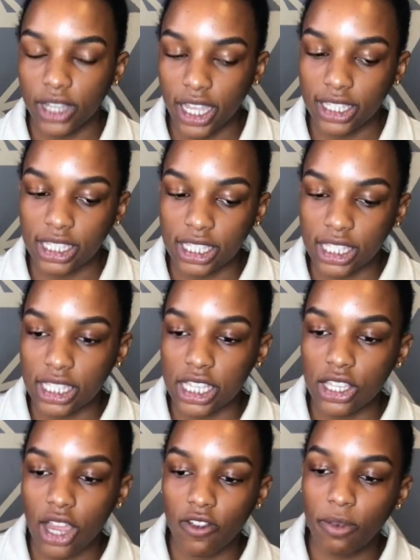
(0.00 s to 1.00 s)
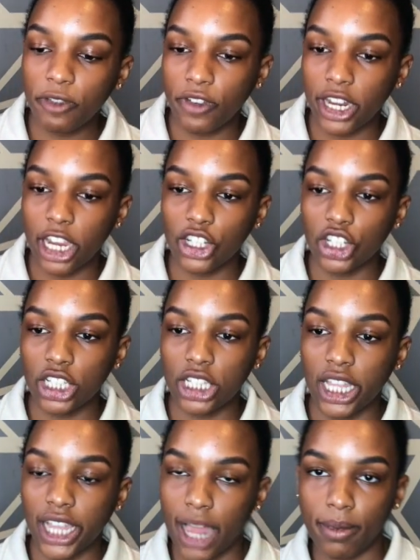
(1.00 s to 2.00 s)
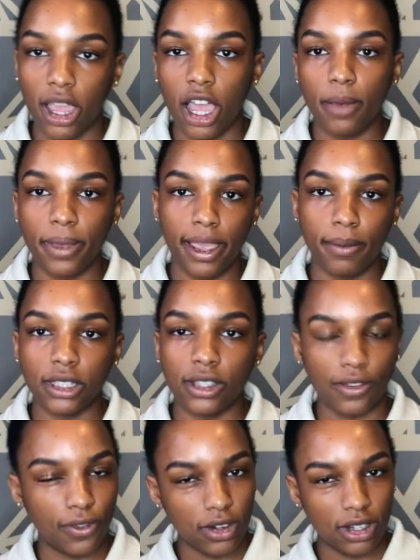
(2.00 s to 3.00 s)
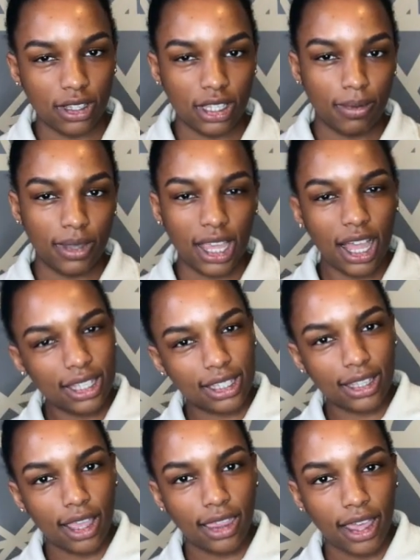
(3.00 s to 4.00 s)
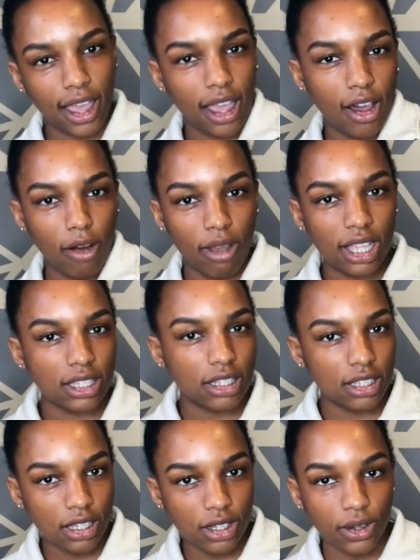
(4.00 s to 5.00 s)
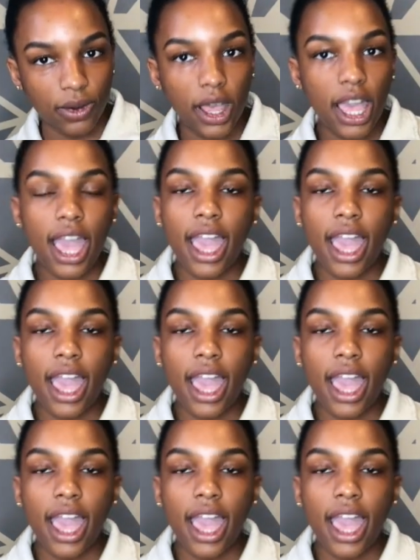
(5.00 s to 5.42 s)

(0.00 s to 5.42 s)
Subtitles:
okay, since it's hard for me financially, like, I'm not going to be able to afford to see Beyonce like I always do.